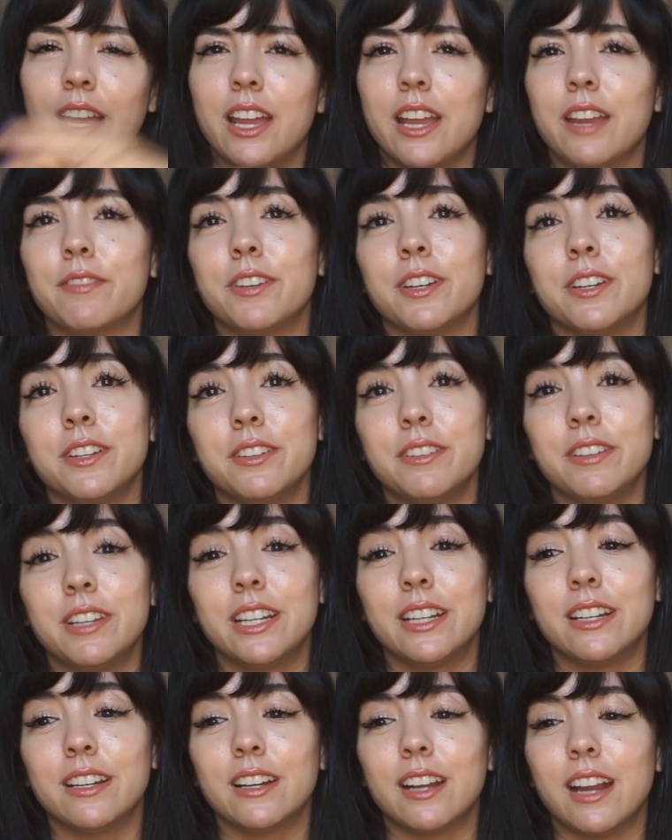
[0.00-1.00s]
If you're new
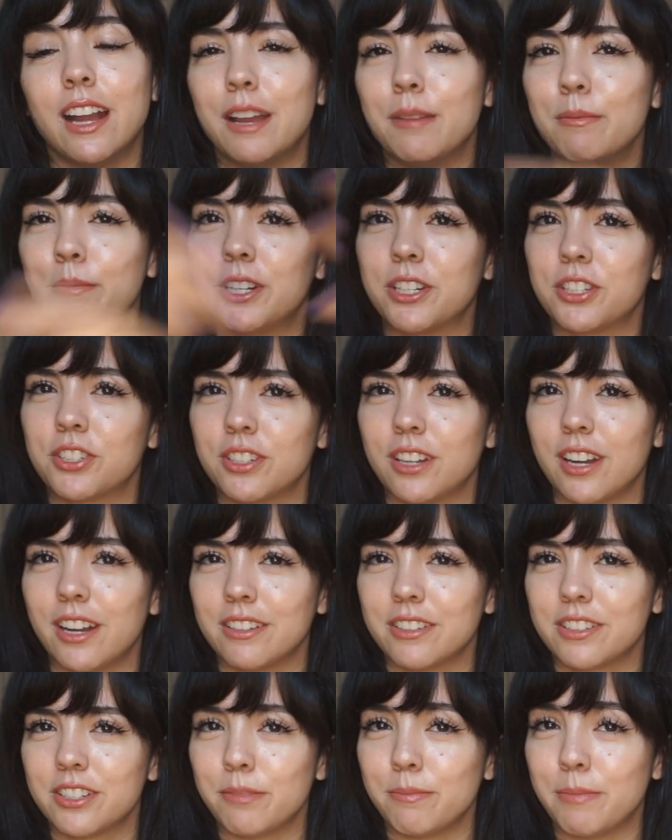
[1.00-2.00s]
here, I'm an
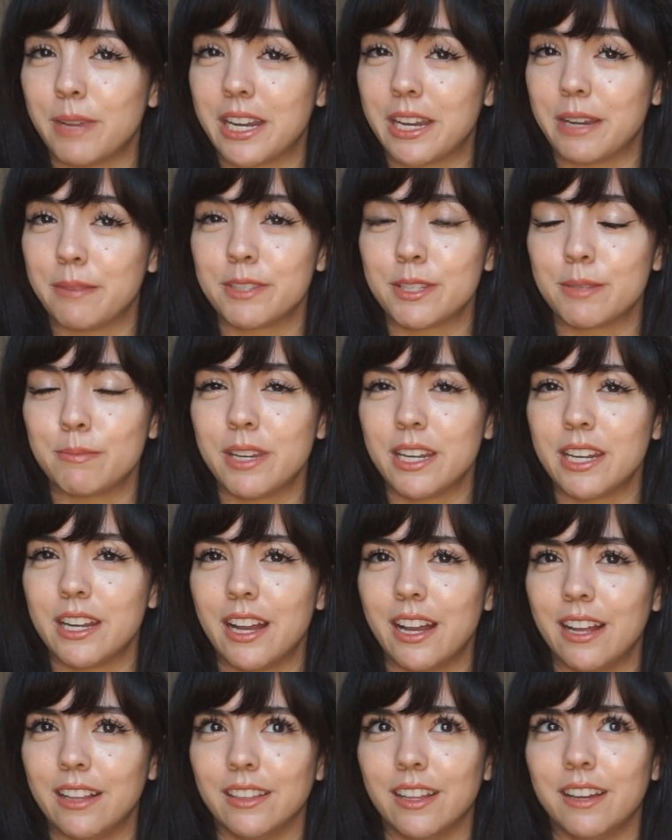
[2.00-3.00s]
astrologer. My name's Mina.
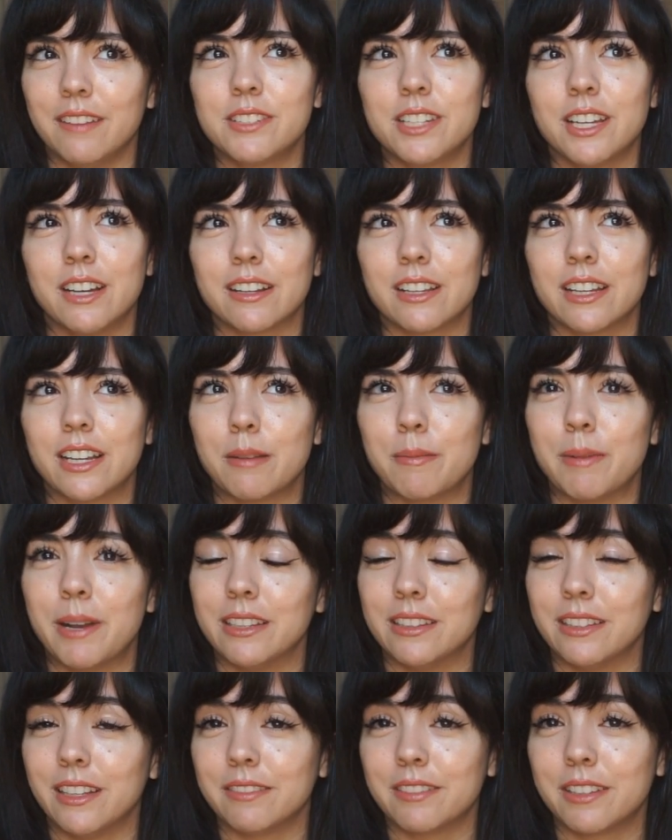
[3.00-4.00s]
I love talking
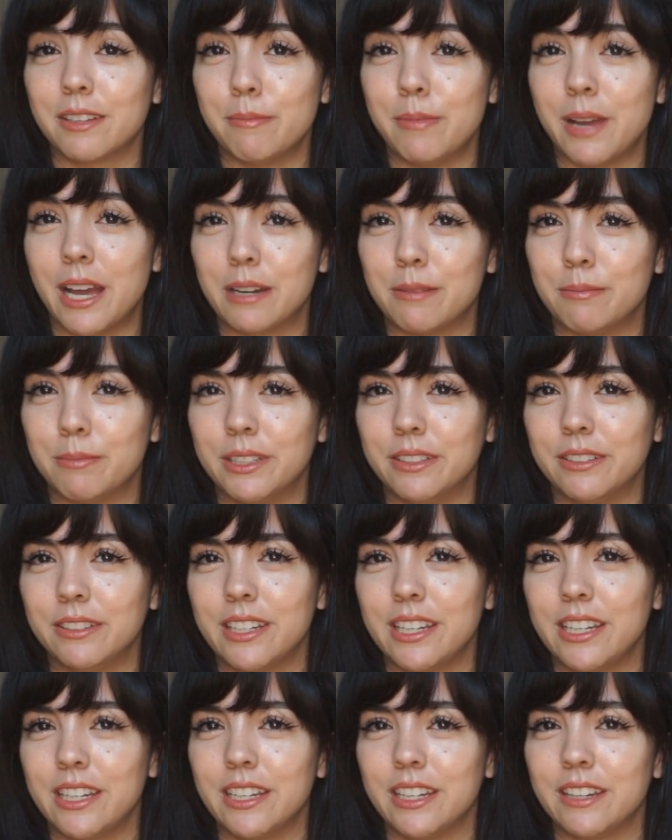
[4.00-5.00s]
about love
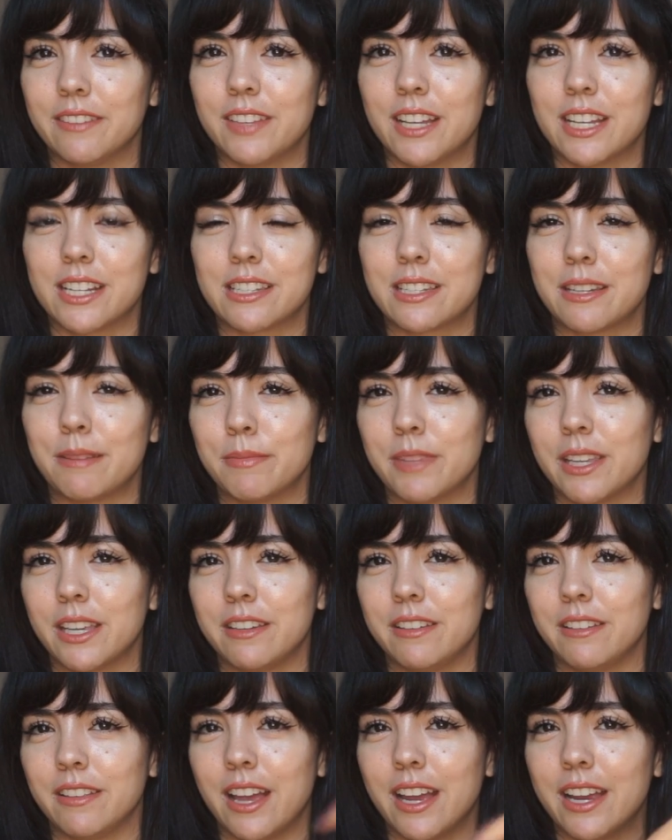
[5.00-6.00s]
compatibility. If that's something
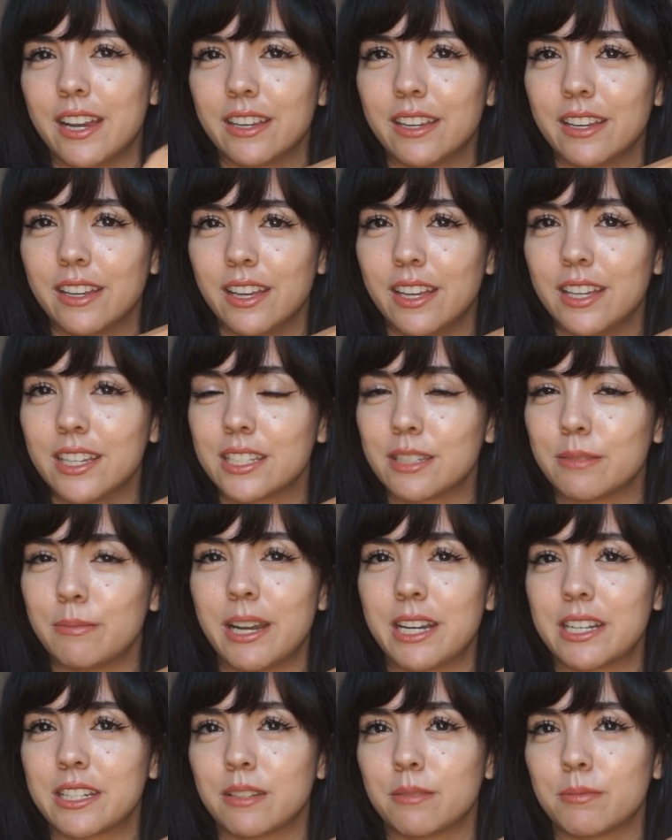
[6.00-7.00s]
you like,
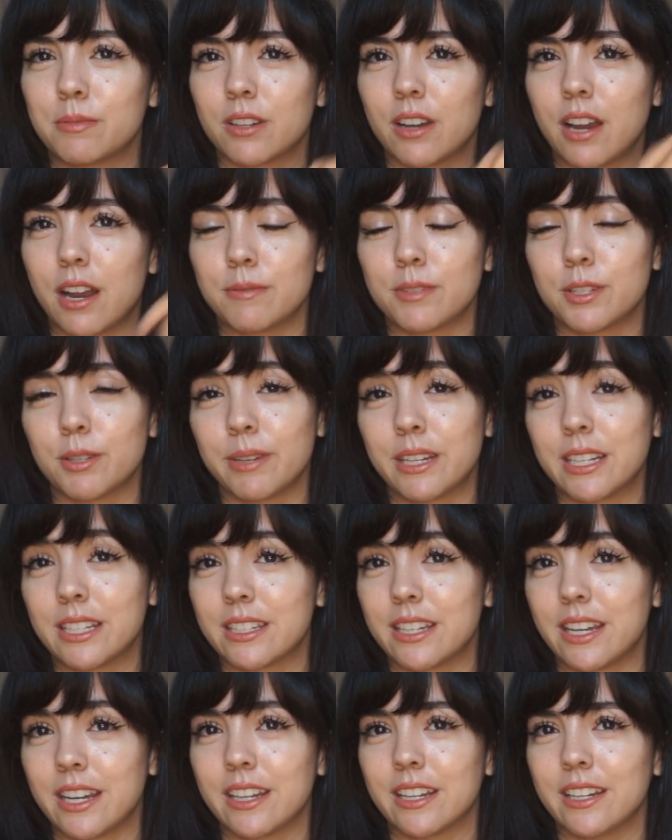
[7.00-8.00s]
smash subscribe so we can
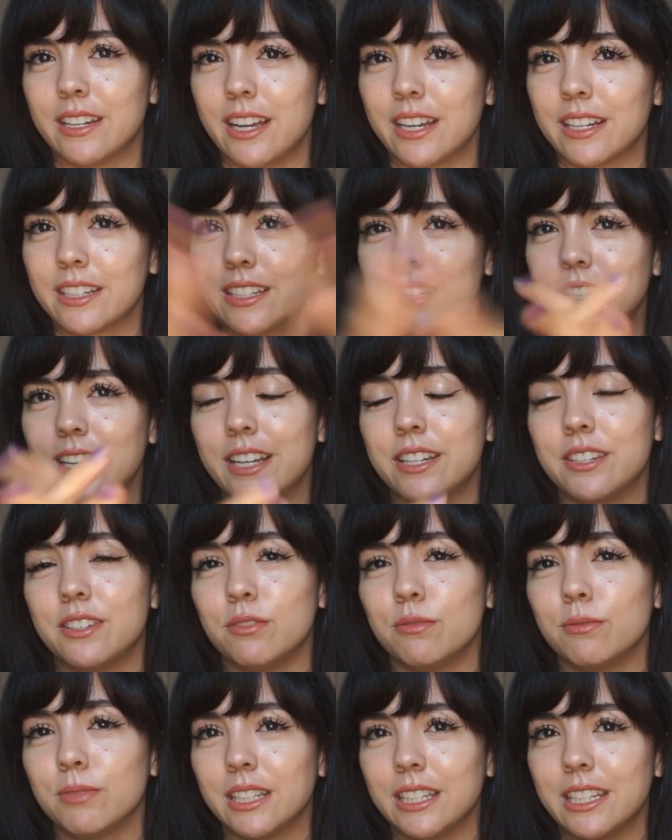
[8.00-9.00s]
stay connected. I
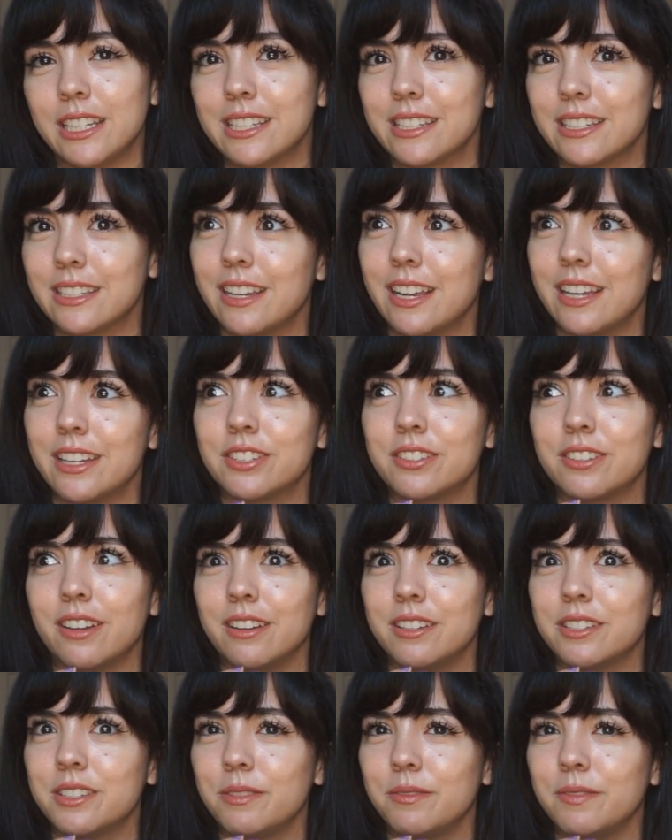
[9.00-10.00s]
do release astrology